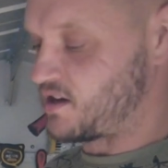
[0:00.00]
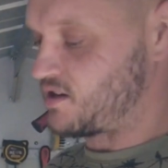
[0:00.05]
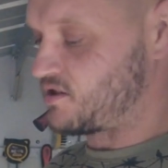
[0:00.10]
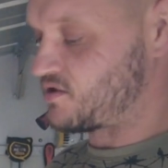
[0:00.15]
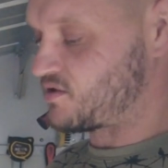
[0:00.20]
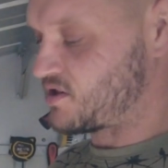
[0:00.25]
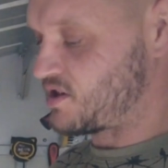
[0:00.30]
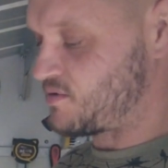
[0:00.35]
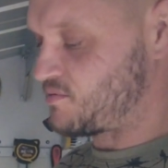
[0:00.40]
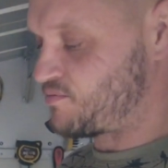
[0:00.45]

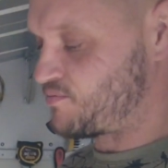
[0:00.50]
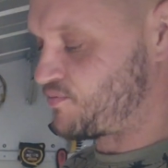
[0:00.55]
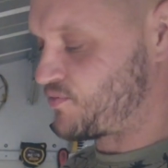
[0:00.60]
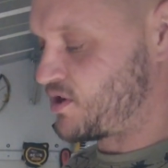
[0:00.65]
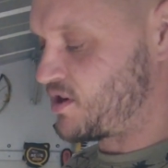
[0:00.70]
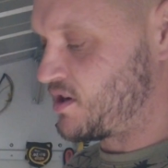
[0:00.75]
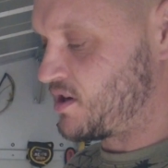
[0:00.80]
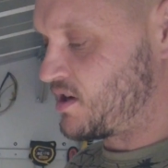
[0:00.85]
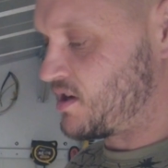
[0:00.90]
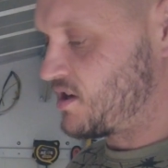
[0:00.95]
It's
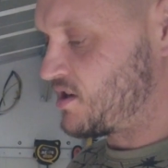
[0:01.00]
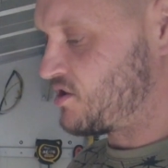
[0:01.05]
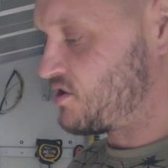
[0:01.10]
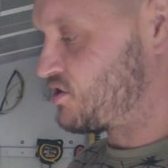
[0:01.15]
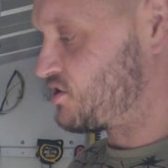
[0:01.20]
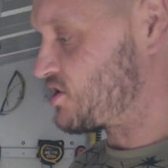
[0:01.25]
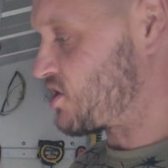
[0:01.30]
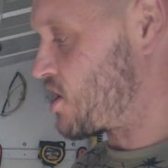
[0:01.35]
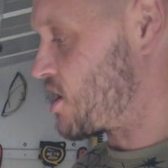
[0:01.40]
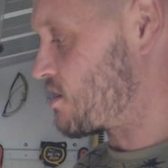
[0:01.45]

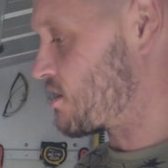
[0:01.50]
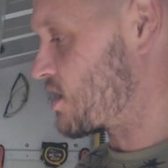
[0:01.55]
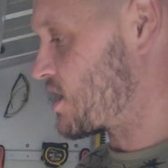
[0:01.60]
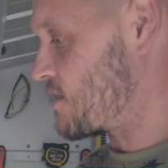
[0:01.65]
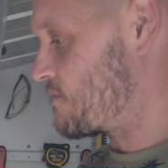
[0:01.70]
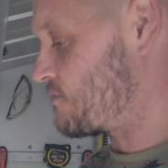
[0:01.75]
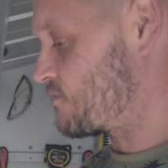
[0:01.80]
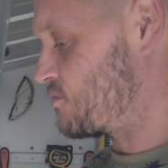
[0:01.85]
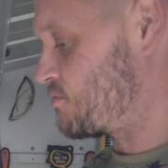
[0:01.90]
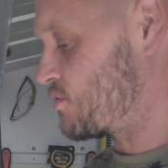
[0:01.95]
darn
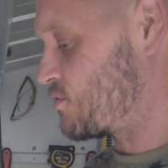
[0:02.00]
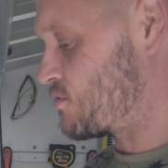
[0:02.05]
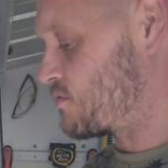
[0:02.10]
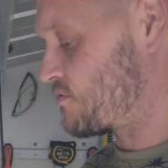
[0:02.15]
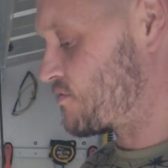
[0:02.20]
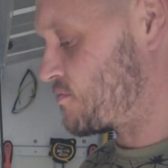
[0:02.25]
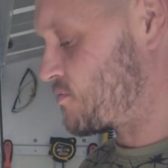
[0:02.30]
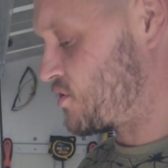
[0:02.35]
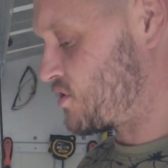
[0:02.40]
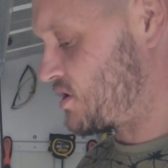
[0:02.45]
comfortable,
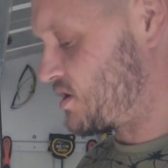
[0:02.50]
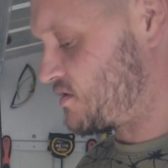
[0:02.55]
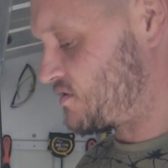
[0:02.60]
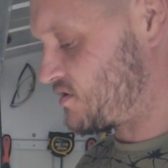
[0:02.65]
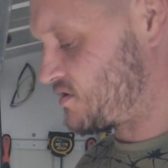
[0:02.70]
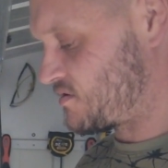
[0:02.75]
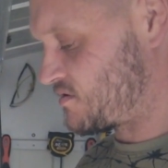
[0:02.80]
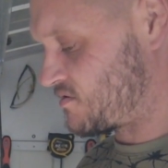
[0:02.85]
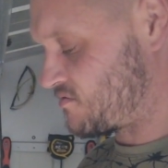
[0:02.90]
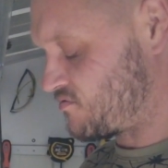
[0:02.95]
if I'm
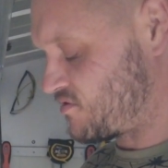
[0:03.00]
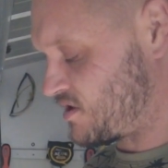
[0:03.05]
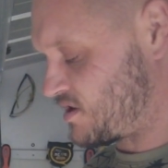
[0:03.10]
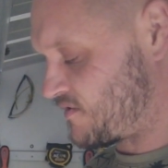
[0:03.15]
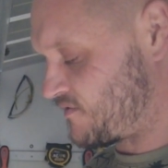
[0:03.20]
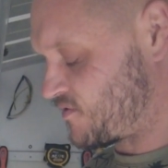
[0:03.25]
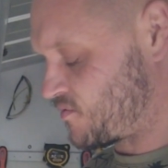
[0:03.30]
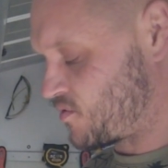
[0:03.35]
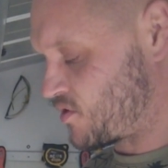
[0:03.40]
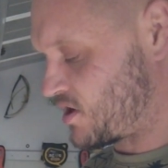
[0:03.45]
honest, really,
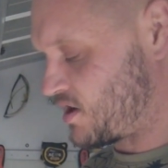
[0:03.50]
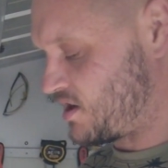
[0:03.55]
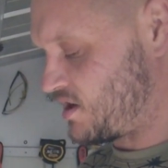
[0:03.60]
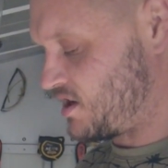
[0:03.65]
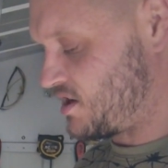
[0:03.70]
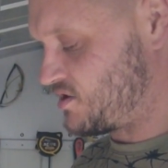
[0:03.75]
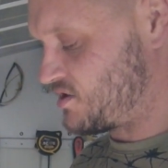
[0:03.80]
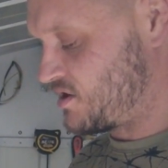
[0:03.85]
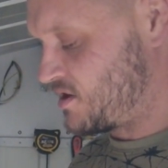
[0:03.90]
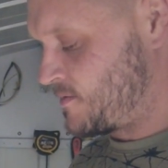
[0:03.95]
for what it
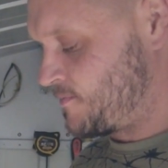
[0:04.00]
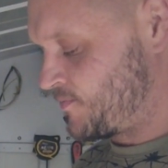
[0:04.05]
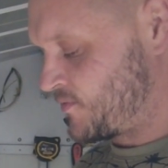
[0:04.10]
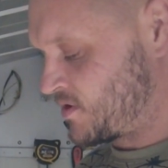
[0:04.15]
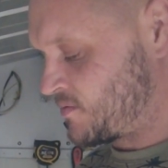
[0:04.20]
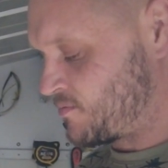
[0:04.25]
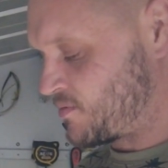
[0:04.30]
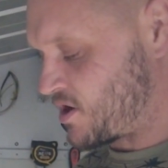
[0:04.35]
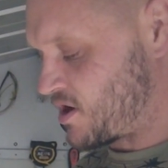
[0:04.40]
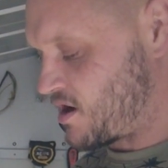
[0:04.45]
is.
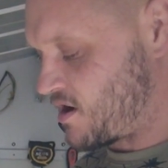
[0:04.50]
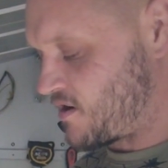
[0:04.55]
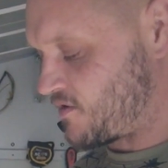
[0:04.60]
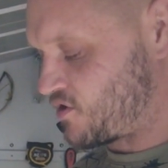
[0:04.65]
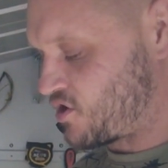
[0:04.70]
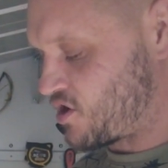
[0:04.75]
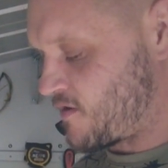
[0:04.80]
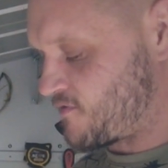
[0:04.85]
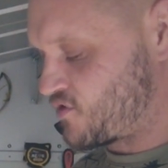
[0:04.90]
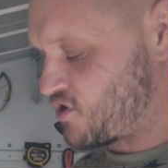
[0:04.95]
But
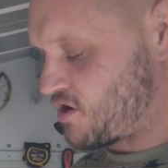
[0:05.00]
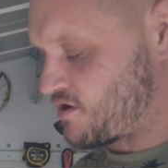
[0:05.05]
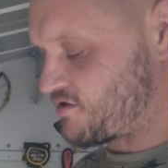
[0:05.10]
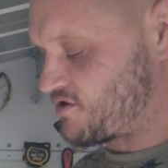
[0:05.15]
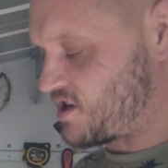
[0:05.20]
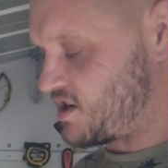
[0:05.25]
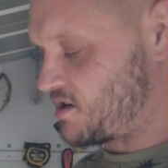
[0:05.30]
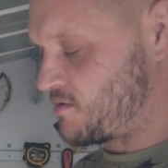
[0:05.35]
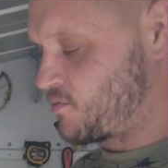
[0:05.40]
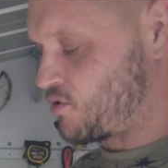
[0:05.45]
I've got a
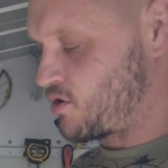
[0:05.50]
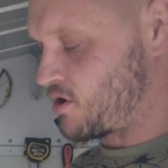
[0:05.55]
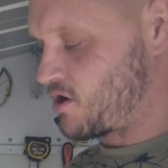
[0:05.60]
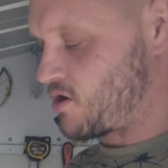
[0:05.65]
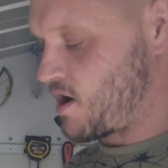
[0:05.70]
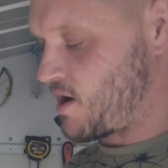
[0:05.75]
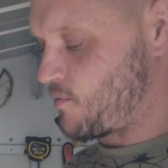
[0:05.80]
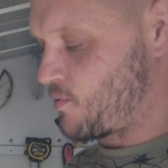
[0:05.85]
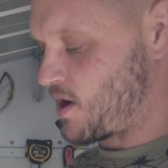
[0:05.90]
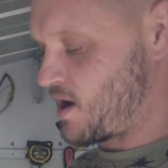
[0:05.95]
thinner, more
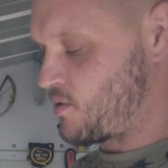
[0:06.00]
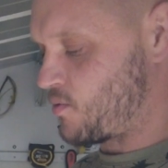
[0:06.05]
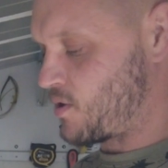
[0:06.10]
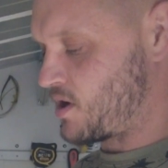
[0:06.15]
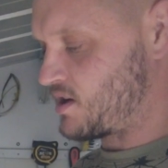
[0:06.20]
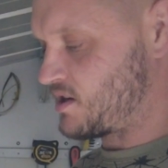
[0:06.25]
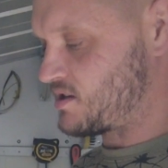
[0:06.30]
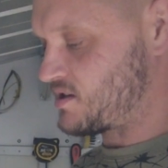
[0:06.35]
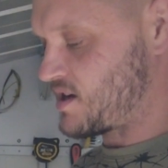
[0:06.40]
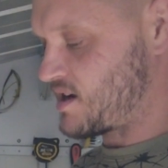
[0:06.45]
lightweight
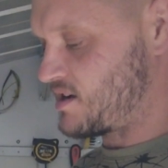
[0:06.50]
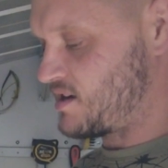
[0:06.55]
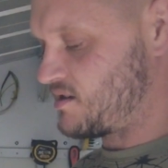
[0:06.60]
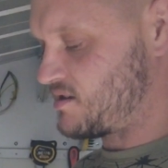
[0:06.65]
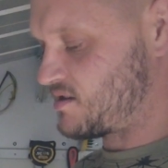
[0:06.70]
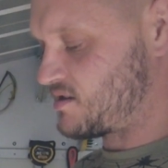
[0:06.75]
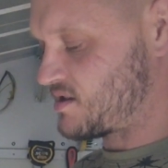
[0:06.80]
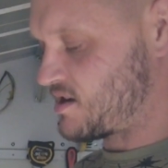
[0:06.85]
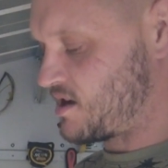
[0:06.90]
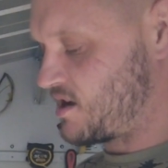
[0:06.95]
one, exactly the
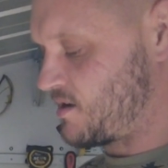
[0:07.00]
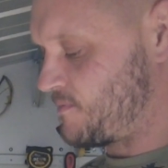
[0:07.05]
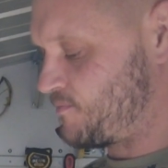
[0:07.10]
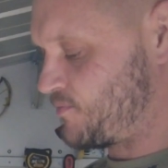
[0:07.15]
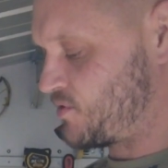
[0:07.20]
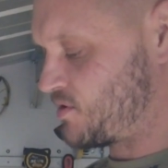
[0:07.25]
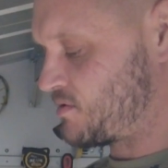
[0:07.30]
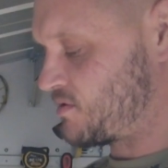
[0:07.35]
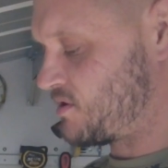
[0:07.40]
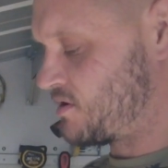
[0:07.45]

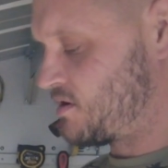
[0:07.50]
same.